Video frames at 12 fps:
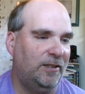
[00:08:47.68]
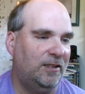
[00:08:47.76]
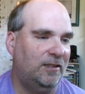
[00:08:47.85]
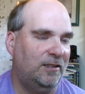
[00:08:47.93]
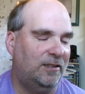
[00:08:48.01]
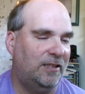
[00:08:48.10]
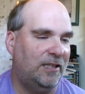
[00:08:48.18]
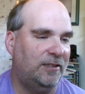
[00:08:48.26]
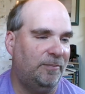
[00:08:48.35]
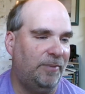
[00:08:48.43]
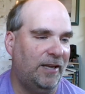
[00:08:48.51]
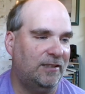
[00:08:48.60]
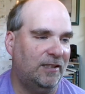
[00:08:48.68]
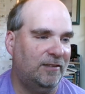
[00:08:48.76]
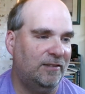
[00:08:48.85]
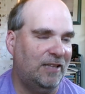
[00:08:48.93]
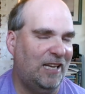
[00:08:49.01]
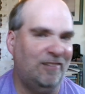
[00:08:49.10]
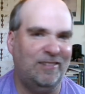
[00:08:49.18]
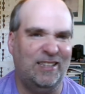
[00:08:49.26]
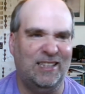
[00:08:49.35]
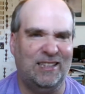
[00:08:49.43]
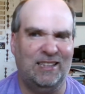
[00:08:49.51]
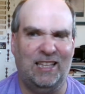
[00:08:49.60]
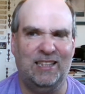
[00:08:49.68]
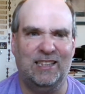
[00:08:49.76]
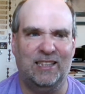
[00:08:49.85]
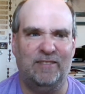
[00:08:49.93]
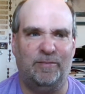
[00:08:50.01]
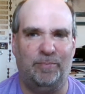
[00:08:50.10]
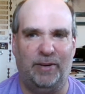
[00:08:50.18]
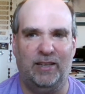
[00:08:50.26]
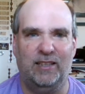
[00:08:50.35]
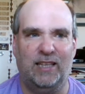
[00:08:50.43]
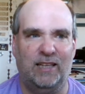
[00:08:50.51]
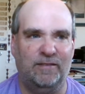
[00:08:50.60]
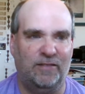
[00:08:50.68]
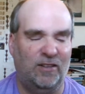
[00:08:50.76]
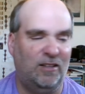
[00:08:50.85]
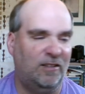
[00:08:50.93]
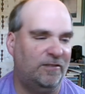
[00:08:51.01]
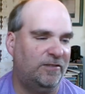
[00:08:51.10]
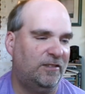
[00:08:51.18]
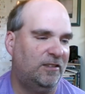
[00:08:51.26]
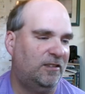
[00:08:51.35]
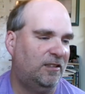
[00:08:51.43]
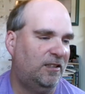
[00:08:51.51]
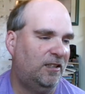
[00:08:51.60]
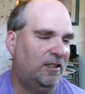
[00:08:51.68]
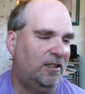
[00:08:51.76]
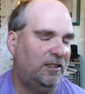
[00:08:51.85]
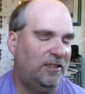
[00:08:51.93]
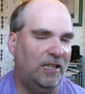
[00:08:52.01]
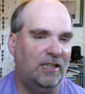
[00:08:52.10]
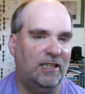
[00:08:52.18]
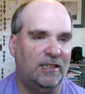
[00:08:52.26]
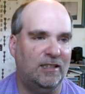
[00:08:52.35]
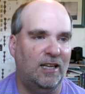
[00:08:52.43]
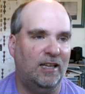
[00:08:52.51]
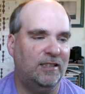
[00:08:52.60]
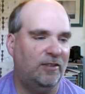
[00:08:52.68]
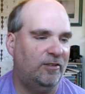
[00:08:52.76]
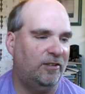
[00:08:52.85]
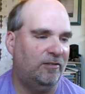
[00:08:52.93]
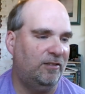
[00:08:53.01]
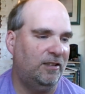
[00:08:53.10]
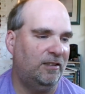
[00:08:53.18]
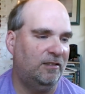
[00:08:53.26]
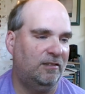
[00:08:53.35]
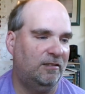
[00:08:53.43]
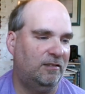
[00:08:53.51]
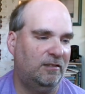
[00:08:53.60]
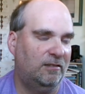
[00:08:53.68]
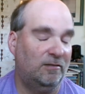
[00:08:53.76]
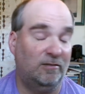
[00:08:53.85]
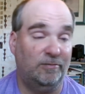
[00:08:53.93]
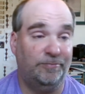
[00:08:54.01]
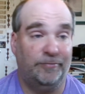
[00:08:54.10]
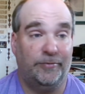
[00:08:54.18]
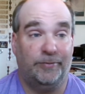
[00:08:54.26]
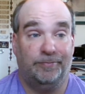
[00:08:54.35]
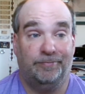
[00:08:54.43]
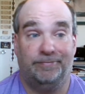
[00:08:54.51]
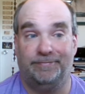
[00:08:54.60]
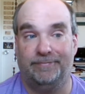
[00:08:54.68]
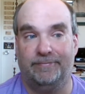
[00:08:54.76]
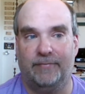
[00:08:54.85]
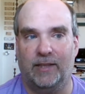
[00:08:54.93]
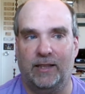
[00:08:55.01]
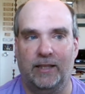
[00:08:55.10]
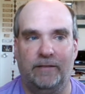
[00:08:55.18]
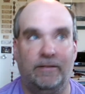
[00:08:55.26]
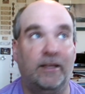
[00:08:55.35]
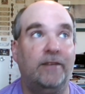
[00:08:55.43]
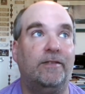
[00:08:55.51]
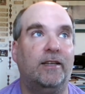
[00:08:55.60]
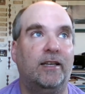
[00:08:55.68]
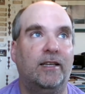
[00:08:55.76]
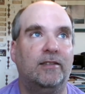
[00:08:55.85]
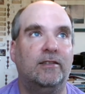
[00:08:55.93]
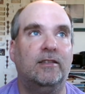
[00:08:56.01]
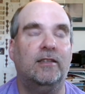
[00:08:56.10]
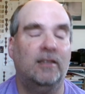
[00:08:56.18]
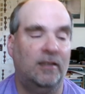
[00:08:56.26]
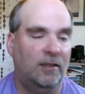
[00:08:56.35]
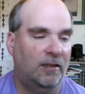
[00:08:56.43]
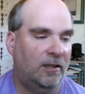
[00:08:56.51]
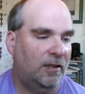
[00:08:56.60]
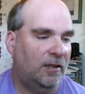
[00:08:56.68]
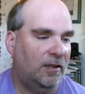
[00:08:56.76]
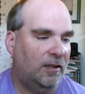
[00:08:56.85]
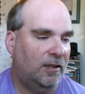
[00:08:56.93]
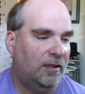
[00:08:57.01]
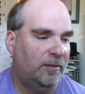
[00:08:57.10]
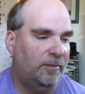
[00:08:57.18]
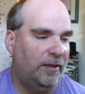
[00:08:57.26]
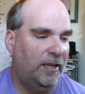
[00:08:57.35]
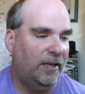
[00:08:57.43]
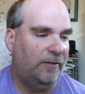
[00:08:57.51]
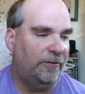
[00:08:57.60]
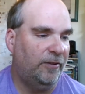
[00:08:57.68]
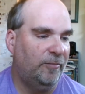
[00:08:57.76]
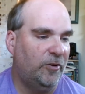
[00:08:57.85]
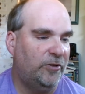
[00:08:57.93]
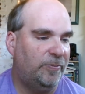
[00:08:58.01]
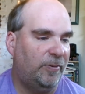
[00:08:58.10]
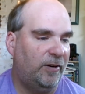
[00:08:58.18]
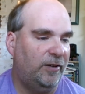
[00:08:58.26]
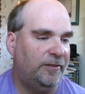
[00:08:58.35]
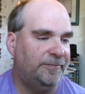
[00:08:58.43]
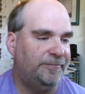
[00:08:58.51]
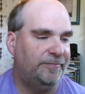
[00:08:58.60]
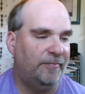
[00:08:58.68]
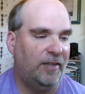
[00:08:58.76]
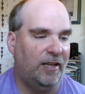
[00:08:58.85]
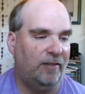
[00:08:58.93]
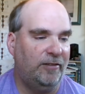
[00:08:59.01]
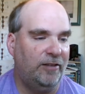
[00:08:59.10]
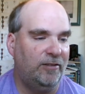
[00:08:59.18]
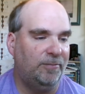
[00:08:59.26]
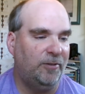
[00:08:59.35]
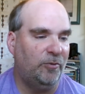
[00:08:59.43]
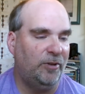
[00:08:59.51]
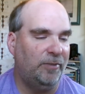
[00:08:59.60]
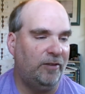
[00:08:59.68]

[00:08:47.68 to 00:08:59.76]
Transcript: I forget who now. I, it's just like so much stuff going on. Liv Morgan got involved a little bit. Sasha Banks got. I don't think. I think Liv barely got involved. She got like knocked out of the ring.